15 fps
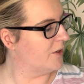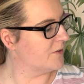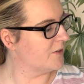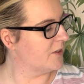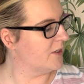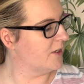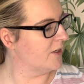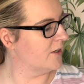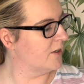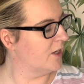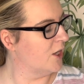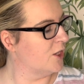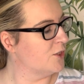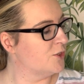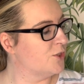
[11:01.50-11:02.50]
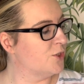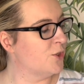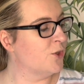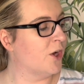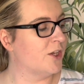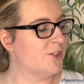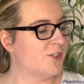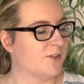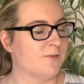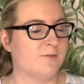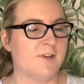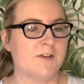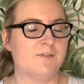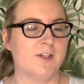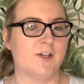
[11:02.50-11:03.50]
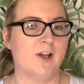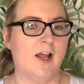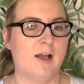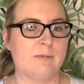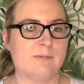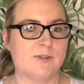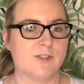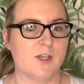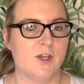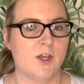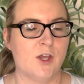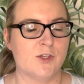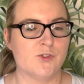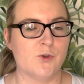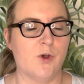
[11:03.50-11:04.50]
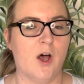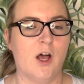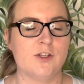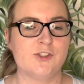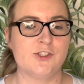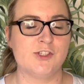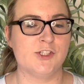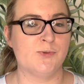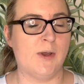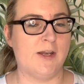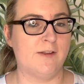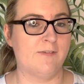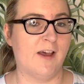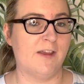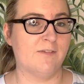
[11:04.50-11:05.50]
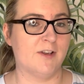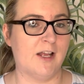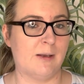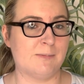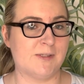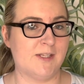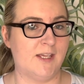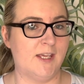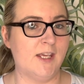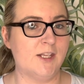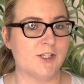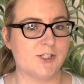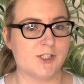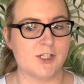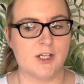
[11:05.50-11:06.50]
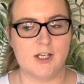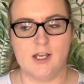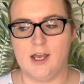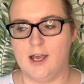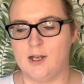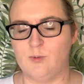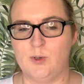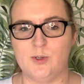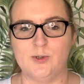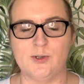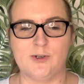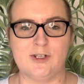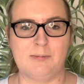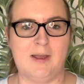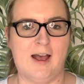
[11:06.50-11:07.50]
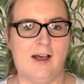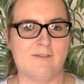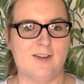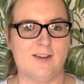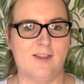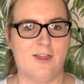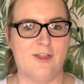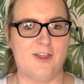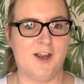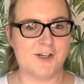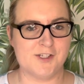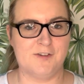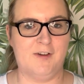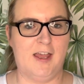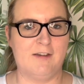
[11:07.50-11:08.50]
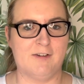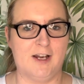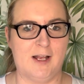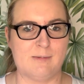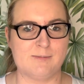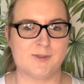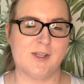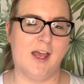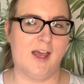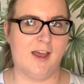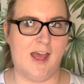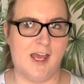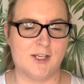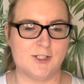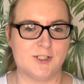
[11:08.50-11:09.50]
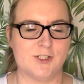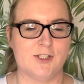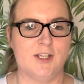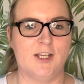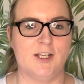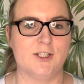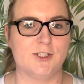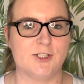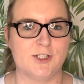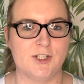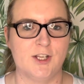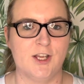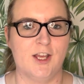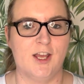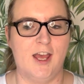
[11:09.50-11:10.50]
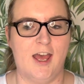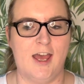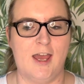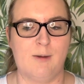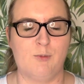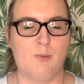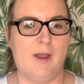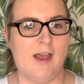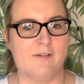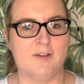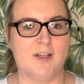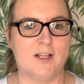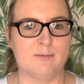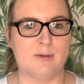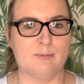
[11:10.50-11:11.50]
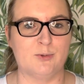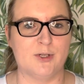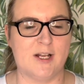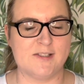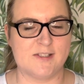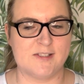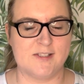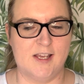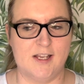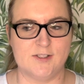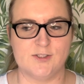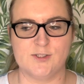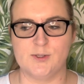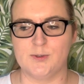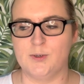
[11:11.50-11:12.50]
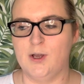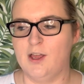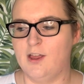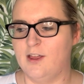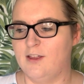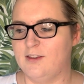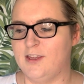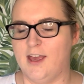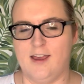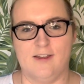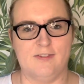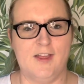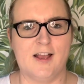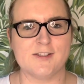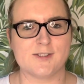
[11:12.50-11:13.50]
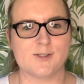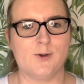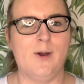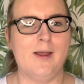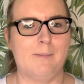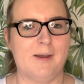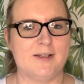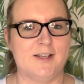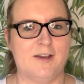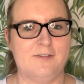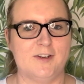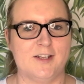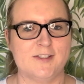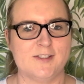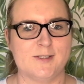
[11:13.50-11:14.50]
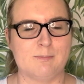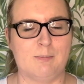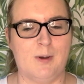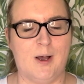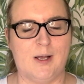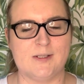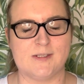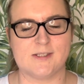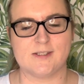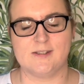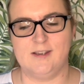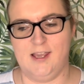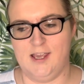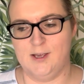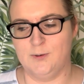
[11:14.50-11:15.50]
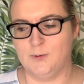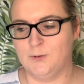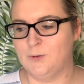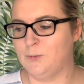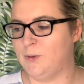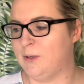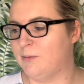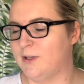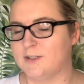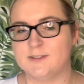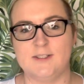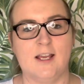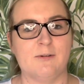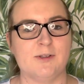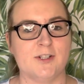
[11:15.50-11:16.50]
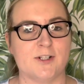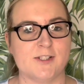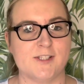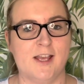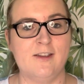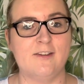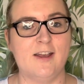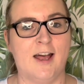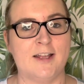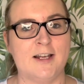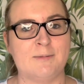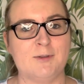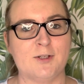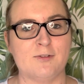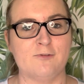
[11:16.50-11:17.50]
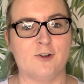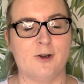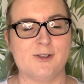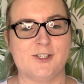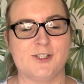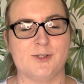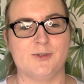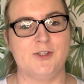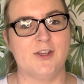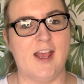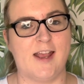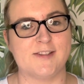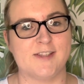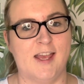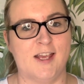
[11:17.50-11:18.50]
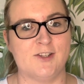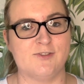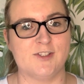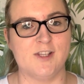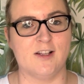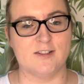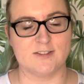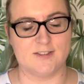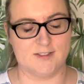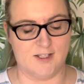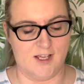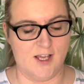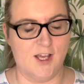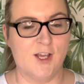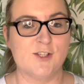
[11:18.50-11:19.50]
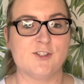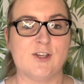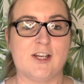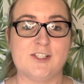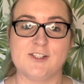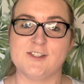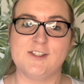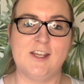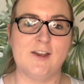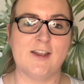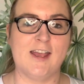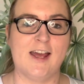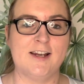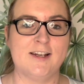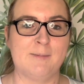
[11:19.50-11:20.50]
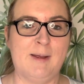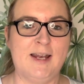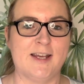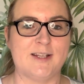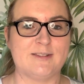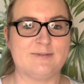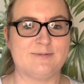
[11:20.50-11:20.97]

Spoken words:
is it here, 250 grams, so 125 grams each, and we're only going to be having 35 grams ish each. We might have a little bit more, as I said. So yeah, that's quite a big difference, but hey ho, we will see how it turns out, and I'm looking forward to showing you guys the end result. So I shall see you again in a minute.